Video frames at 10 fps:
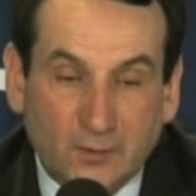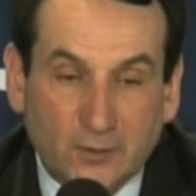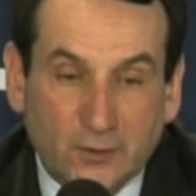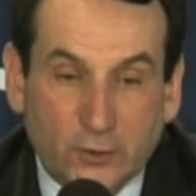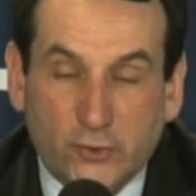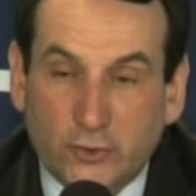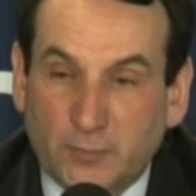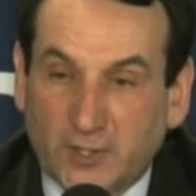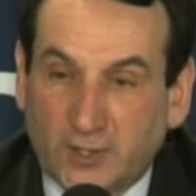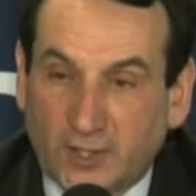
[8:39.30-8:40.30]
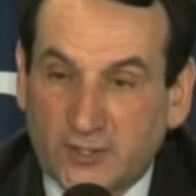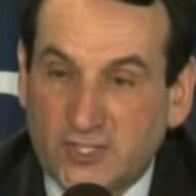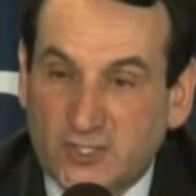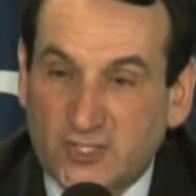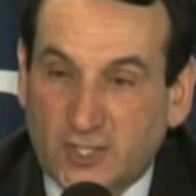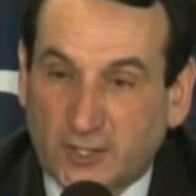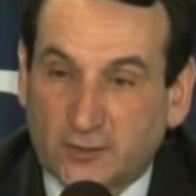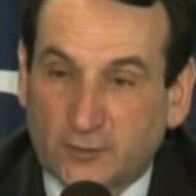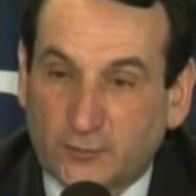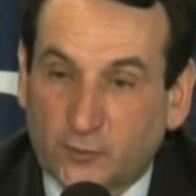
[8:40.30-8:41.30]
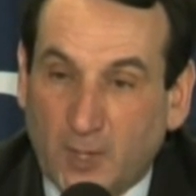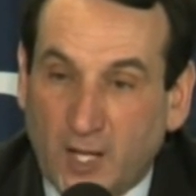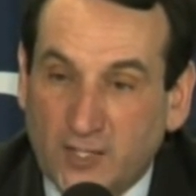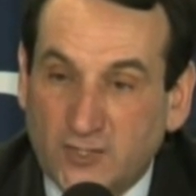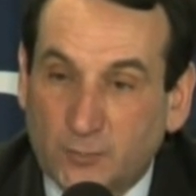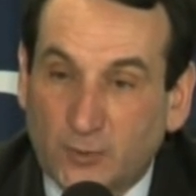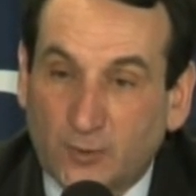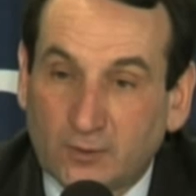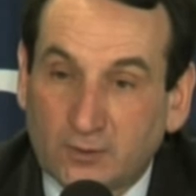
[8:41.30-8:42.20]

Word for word: you should be as instinctive as possible.